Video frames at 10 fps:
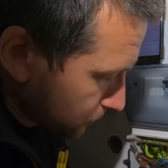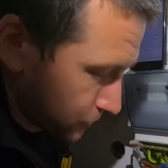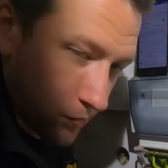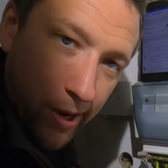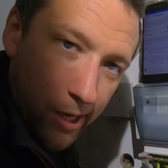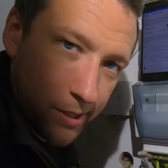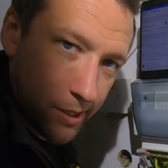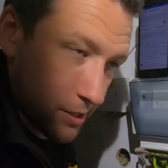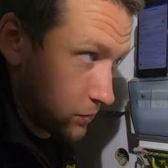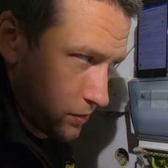because the
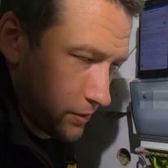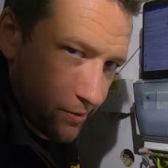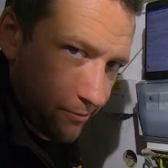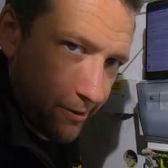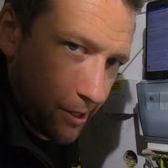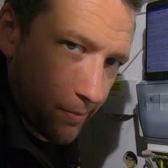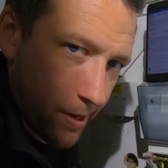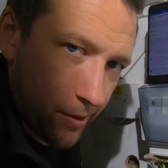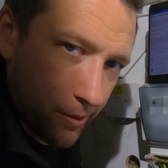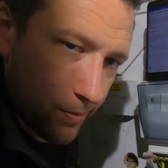reality is no one gives a fuck
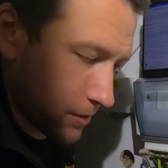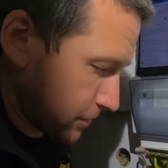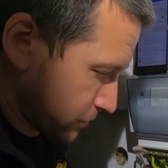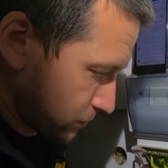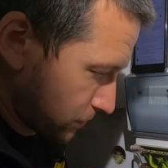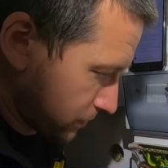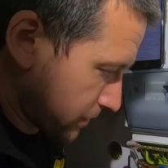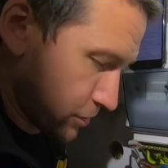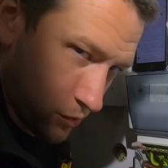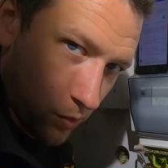about them. They just want the
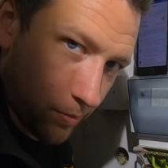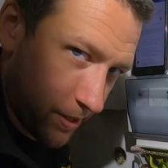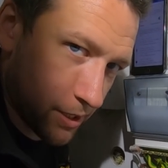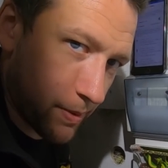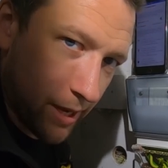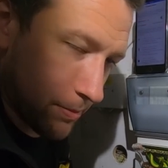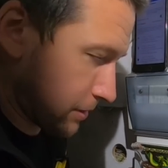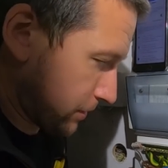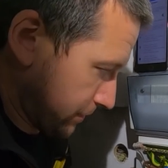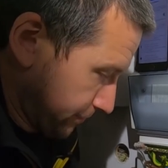piece of paper.
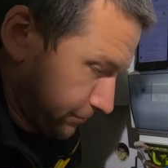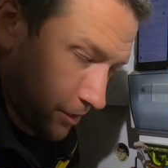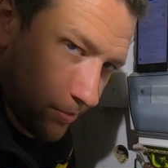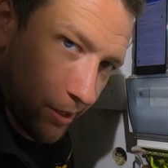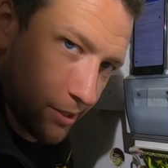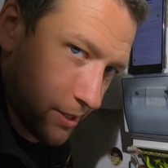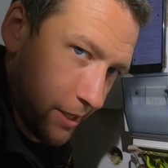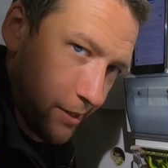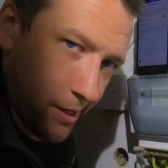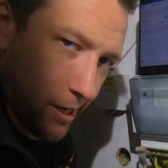They don't give a fuck about the
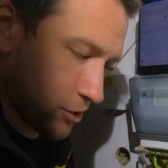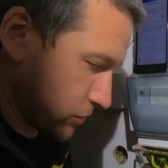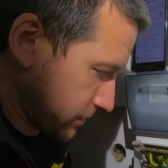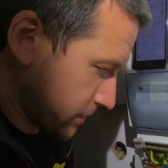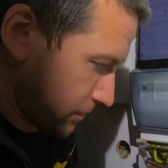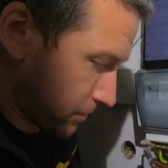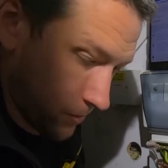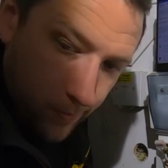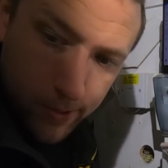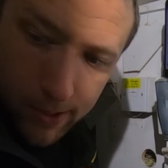state of the electrics in the
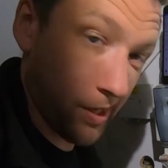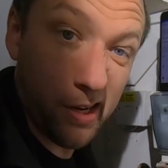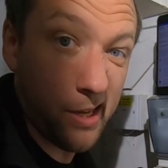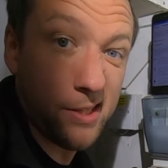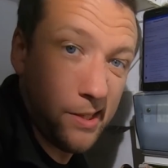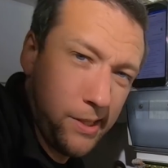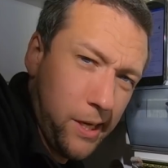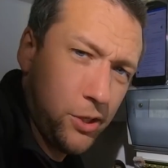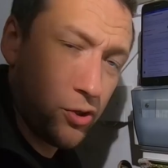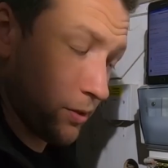home. And that is the
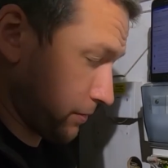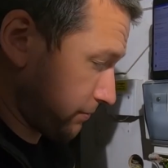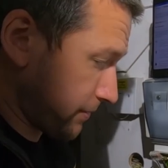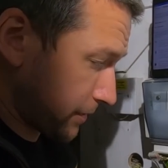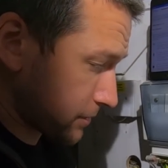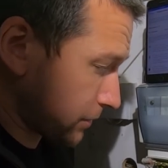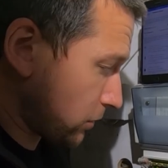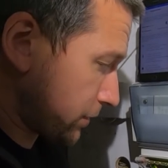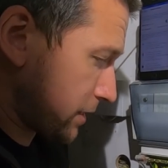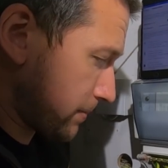sad truth. In fact, I
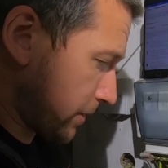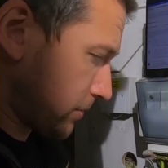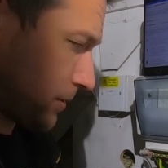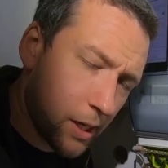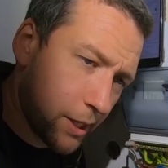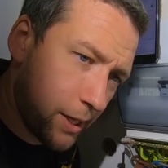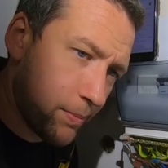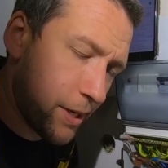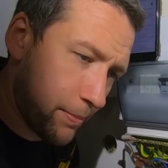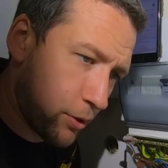got an email. A
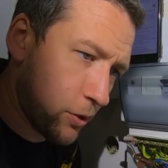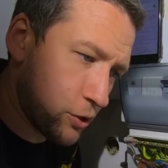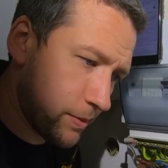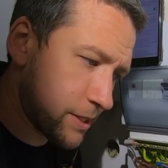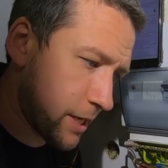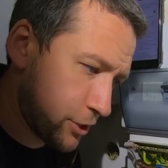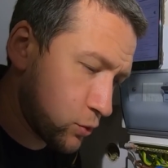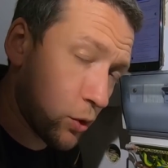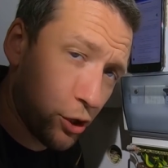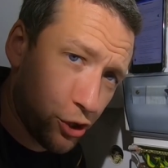company approached me saying,
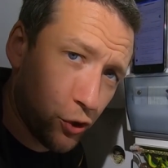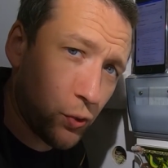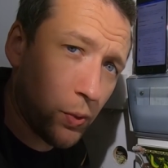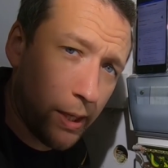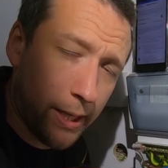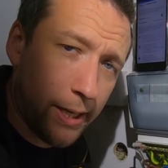do you want to do